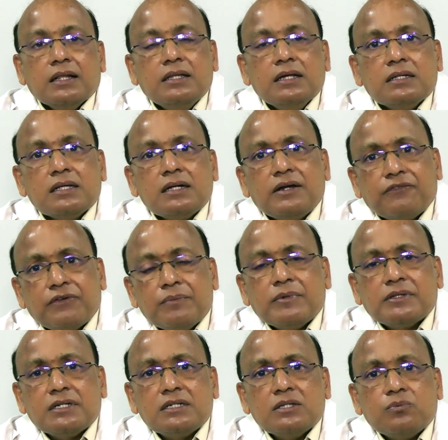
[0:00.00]
These are different
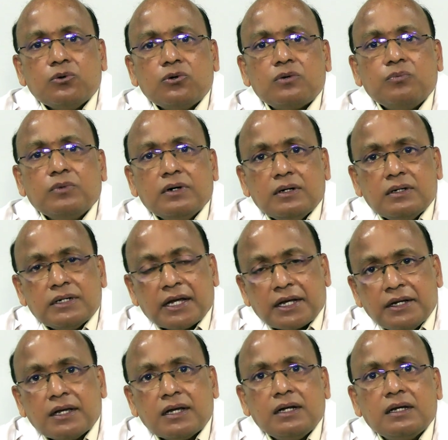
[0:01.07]
methods are more
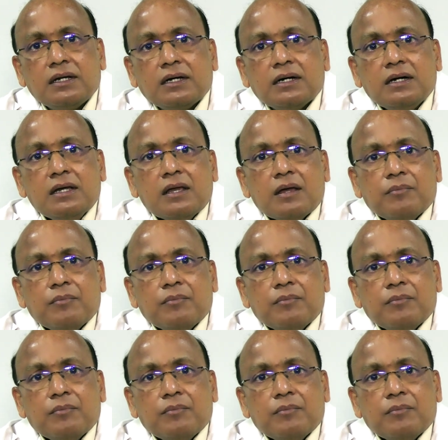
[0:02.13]
technical uh,